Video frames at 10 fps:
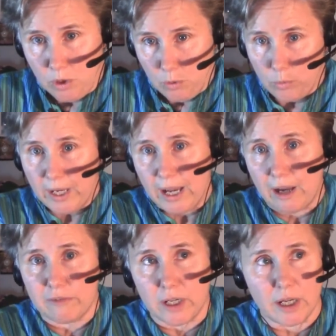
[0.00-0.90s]
We
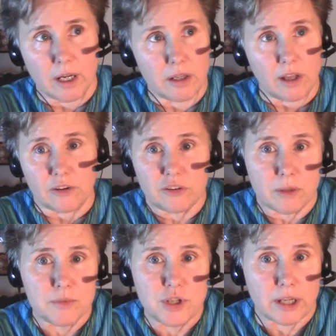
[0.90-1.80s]
have a
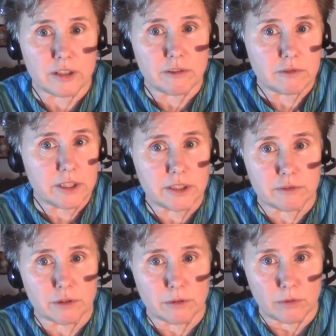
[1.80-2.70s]
subjectively
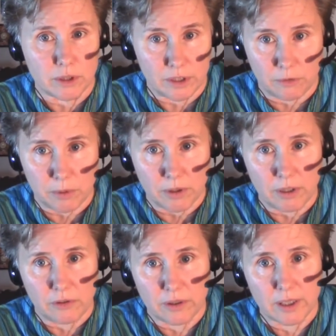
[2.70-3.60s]
different
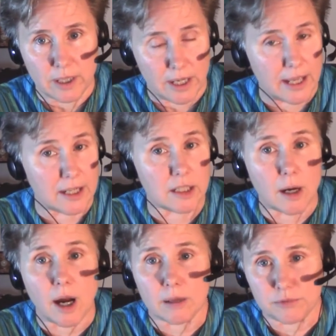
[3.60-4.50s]
experience and an
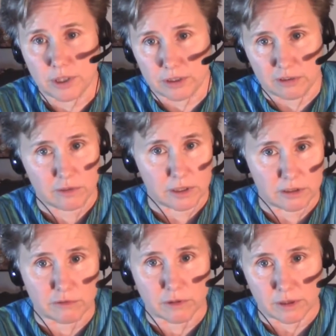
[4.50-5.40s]
objectively
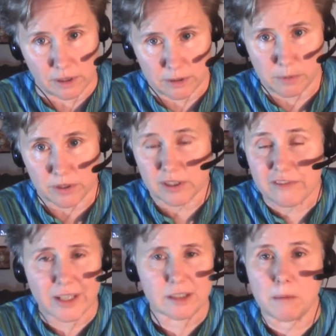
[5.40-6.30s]
different experience. In
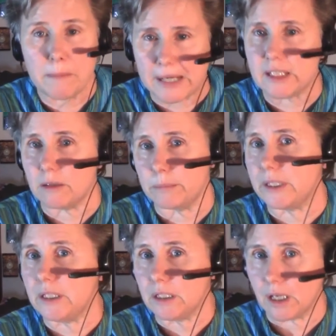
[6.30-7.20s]
fact, there may not
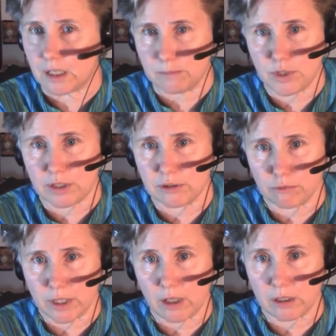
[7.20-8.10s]
be an objective
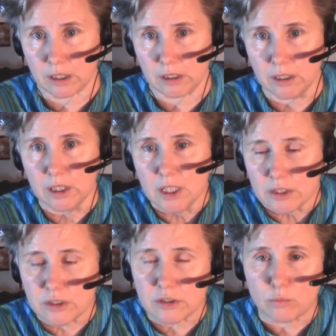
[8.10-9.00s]
reality.
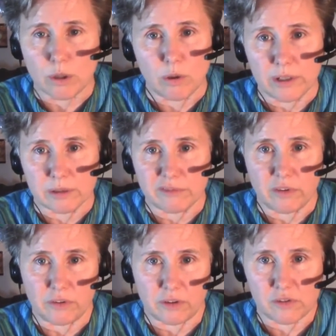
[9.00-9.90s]
This is what quantum
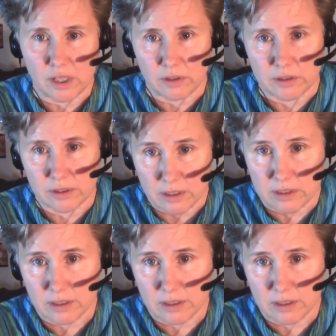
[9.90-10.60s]
physics tells us.